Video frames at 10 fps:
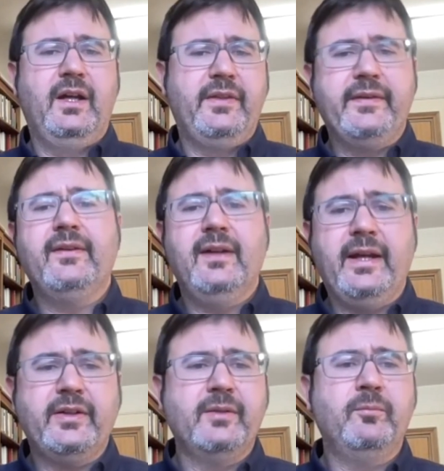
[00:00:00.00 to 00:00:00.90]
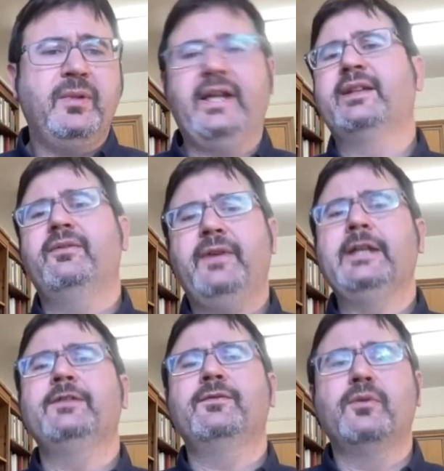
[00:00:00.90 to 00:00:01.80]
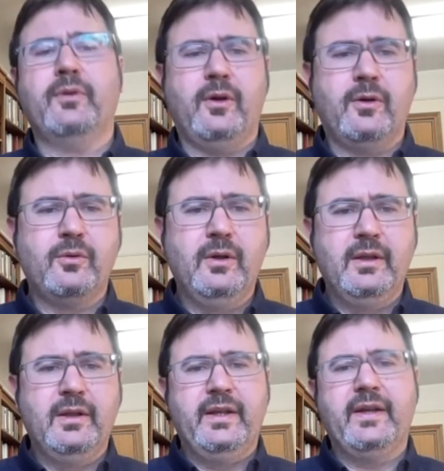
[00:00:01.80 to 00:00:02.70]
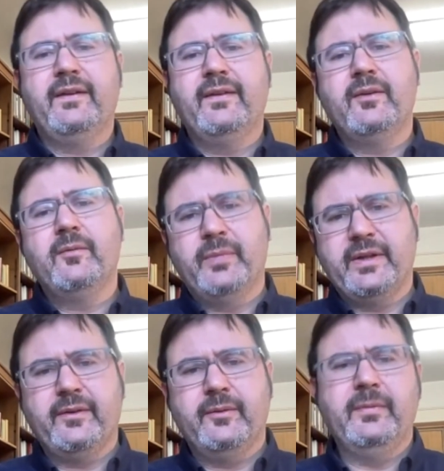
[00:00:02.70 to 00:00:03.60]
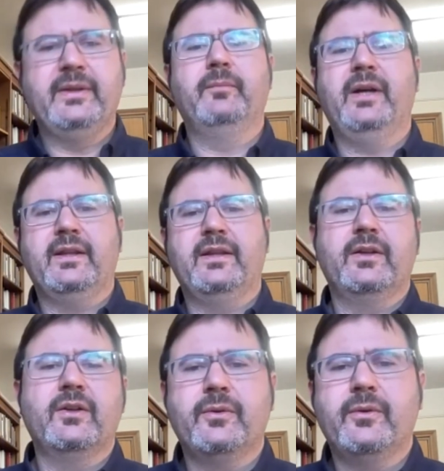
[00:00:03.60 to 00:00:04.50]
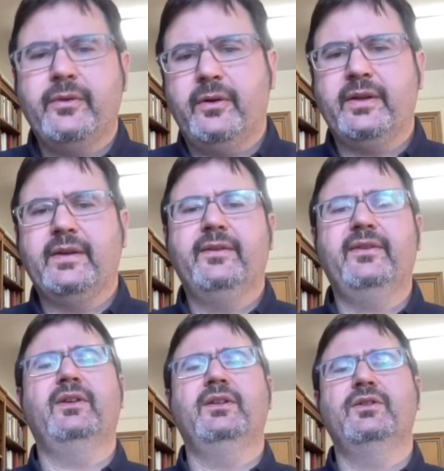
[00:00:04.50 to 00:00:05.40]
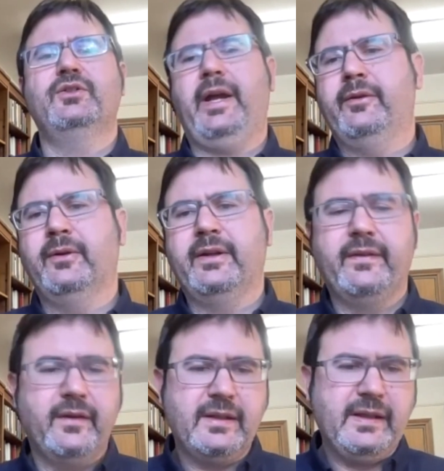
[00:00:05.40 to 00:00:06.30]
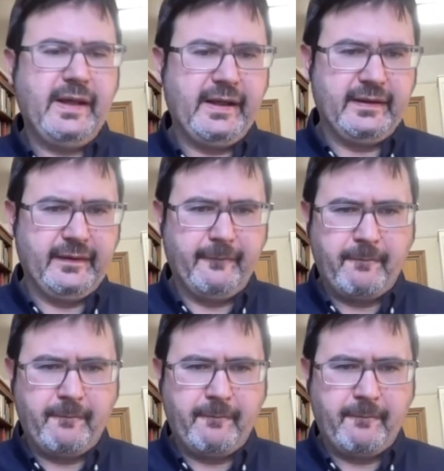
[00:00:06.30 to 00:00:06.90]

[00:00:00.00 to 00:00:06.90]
this election played a fateful role in his imprisonment by Turkish authorities in January 1938.